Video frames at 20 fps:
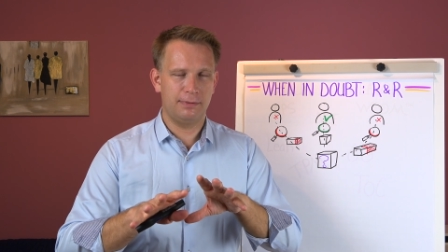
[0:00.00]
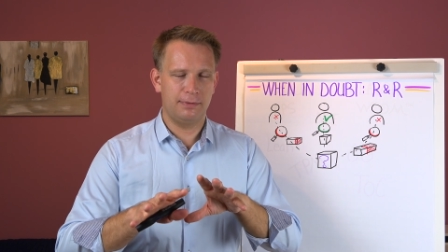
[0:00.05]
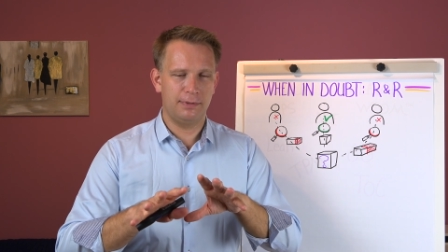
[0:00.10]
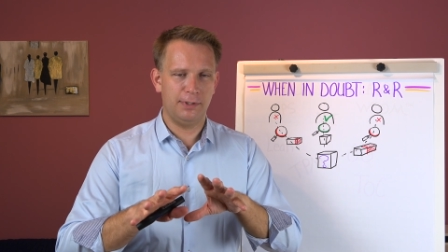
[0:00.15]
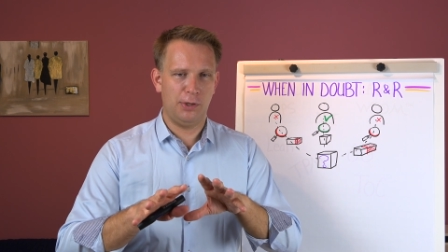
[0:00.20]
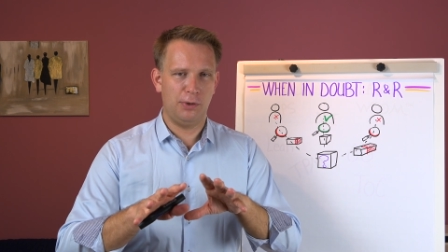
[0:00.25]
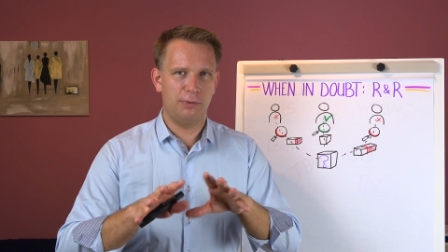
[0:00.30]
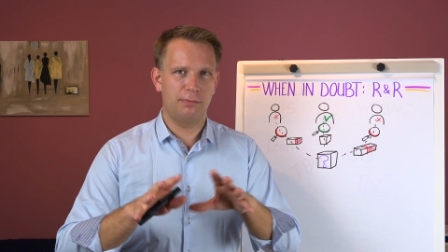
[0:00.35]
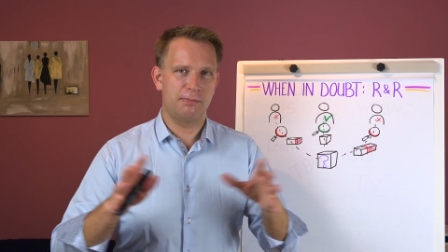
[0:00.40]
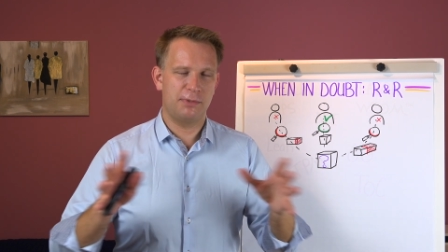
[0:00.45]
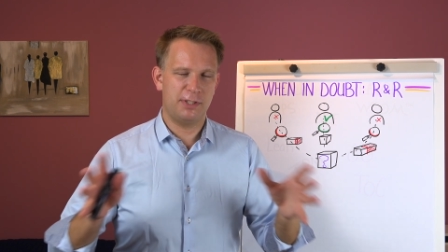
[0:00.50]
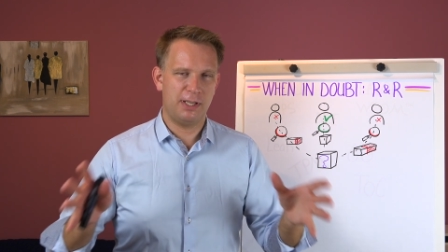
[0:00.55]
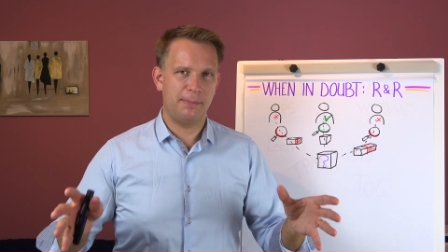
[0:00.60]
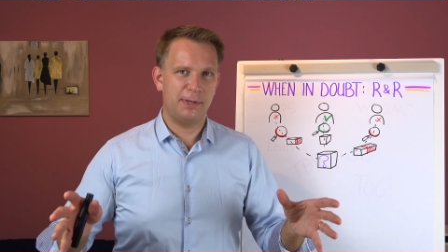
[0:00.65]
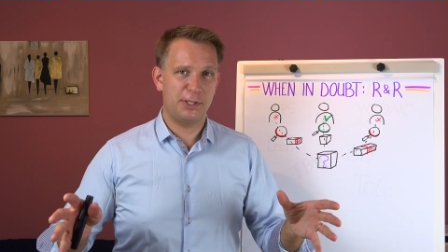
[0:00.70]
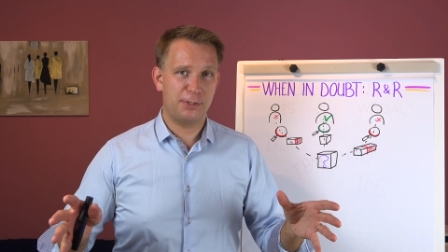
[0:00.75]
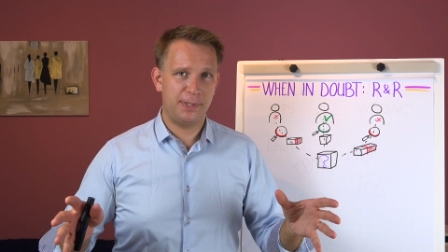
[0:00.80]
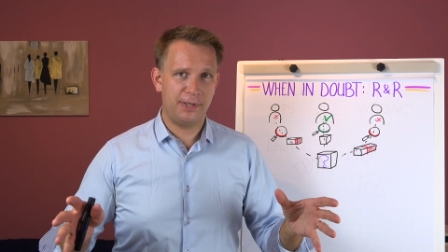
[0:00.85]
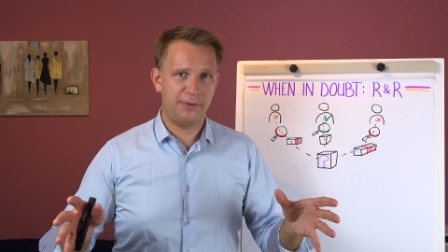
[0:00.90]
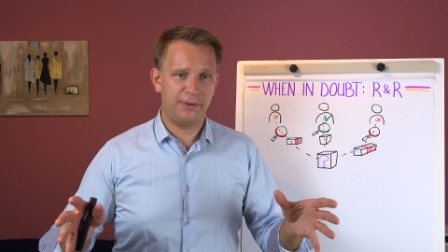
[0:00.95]
uh, some
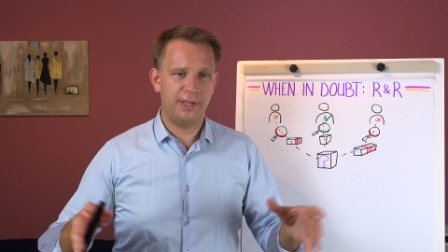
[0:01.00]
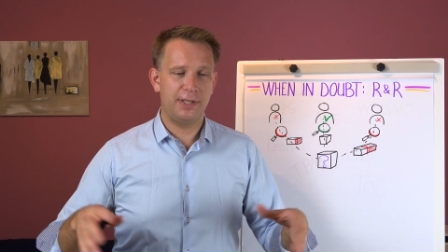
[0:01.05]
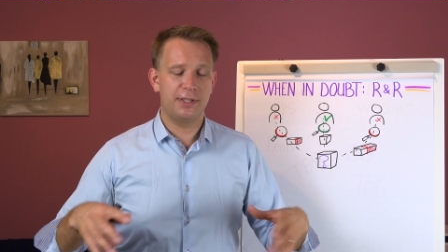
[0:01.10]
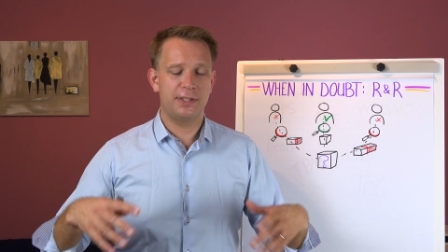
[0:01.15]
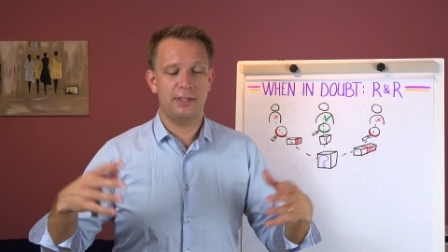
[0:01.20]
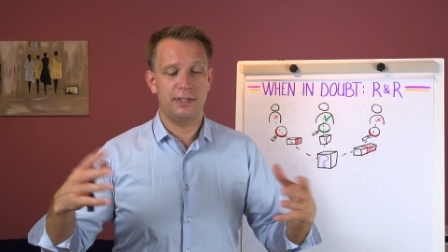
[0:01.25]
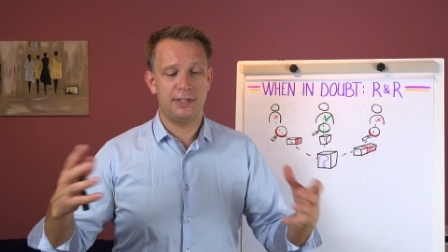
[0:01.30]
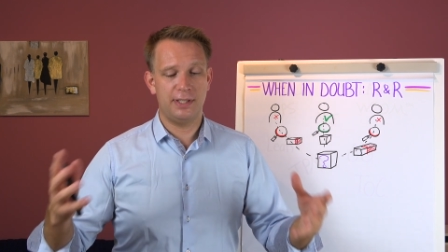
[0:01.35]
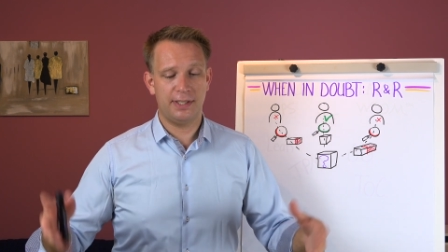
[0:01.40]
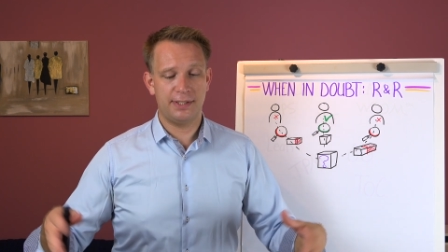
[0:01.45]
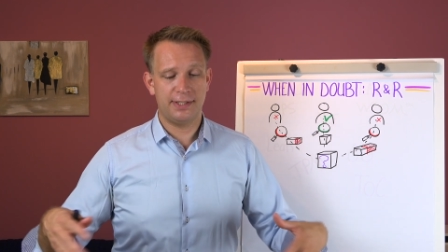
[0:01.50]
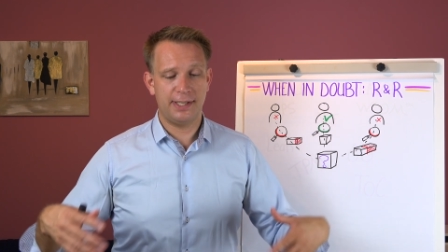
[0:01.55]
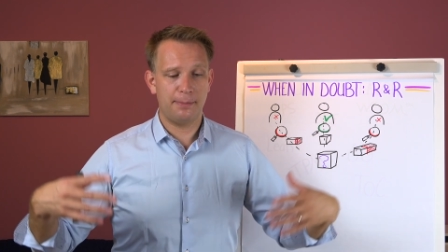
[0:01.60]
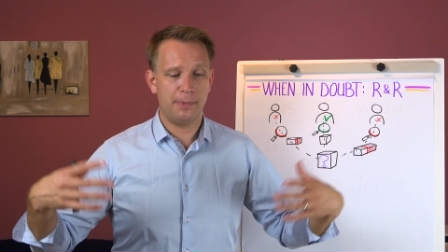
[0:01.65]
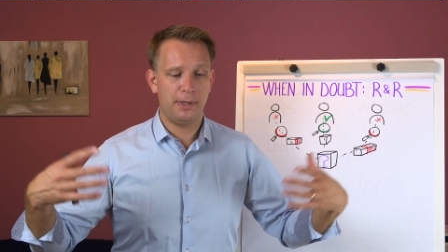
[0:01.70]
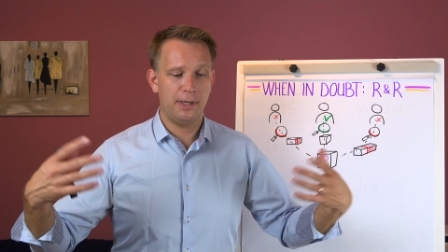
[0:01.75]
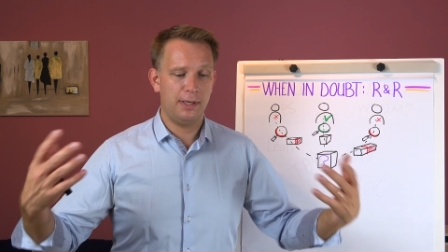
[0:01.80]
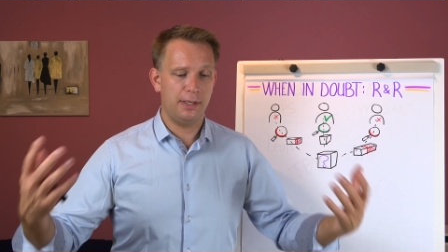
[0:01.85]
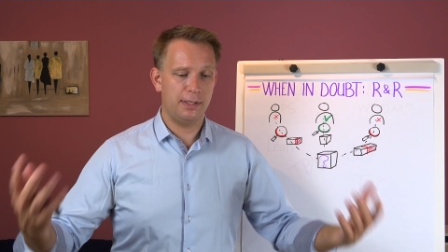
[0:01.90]
experience in Six Sigma